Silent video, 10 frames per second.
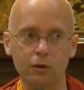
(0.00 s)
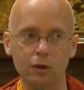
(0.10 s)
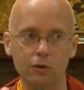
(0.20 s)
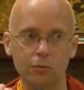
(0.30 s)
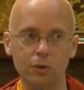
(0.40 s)
our
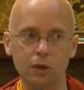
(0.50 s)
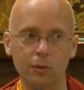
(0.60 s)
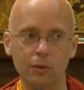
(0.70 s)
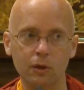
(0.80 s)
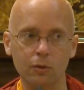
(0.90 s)
nature and
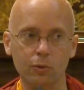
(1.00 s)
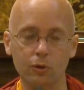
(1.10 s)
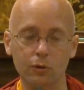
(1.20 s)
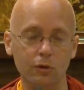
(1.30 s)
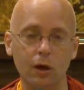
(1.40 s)
becoming our
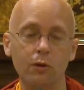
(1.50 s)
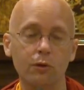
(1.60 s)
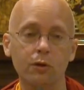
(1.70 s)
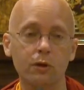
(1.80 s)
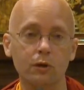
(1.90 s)
Buddhas
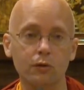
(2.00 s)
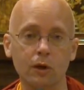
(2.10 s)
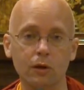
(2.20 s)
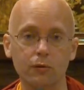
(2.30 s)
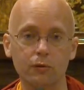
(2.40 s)
other than
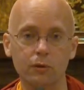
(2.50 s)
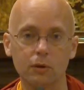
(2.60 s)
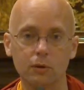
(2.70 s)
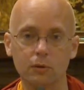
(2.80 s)
ourselves.